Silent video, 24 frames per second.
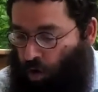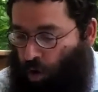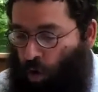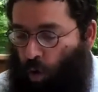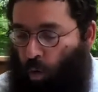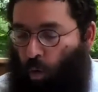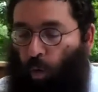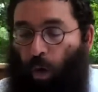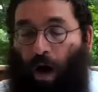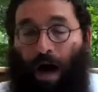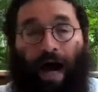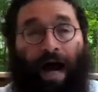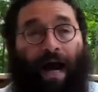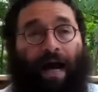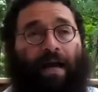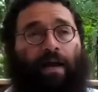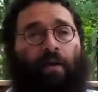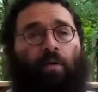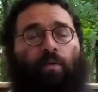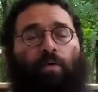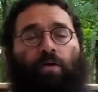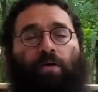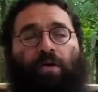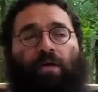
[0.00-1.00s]
Why
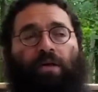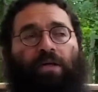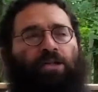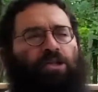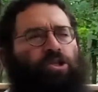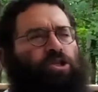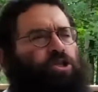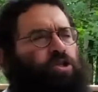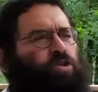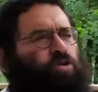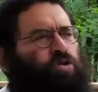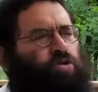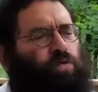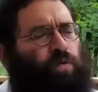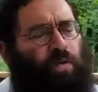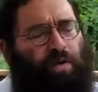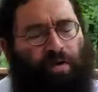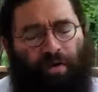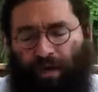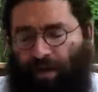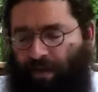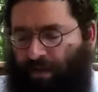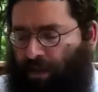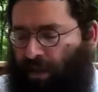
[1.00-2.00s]
were these Jews
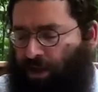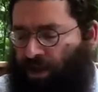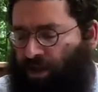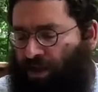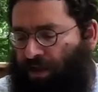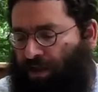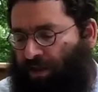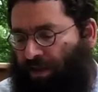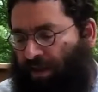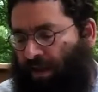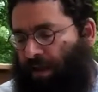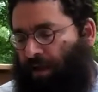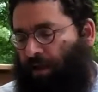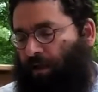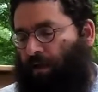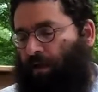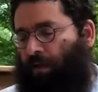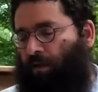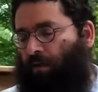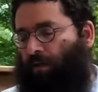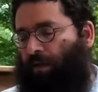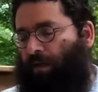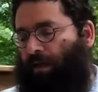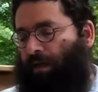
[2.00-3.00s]
wearing such distinct
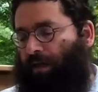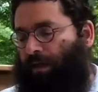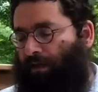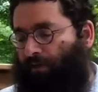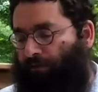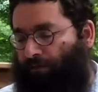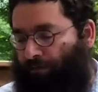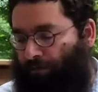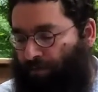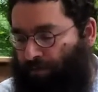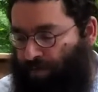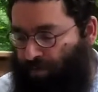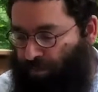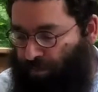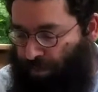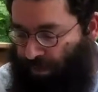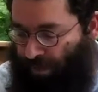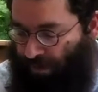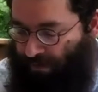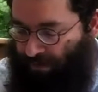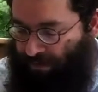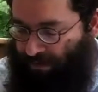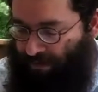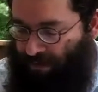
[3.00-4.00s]
clothing in the first
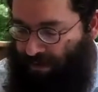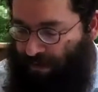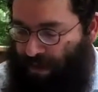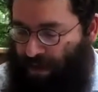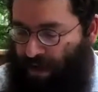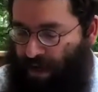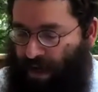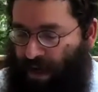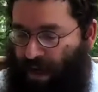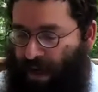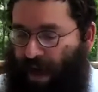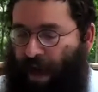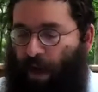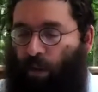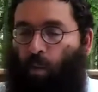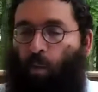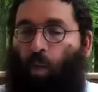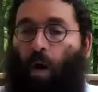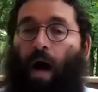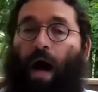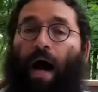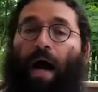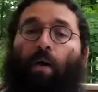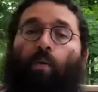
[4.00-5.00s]
place? And
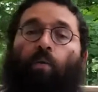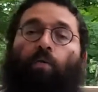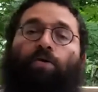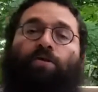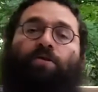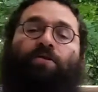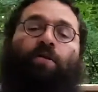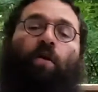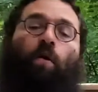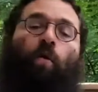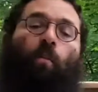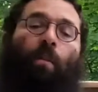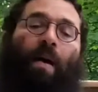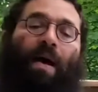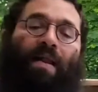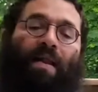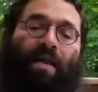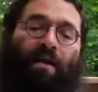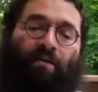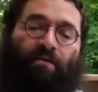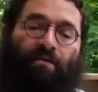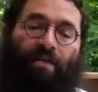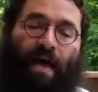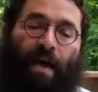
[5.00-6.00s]
why were so
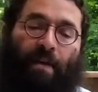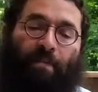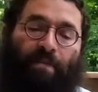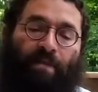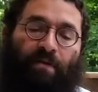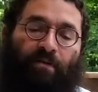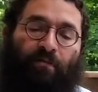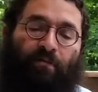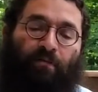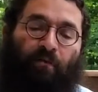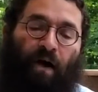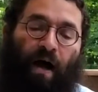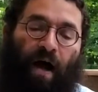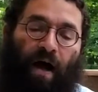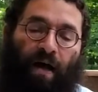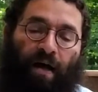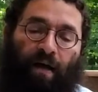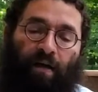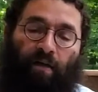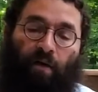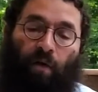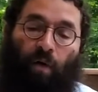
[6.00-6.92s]
many of them defying the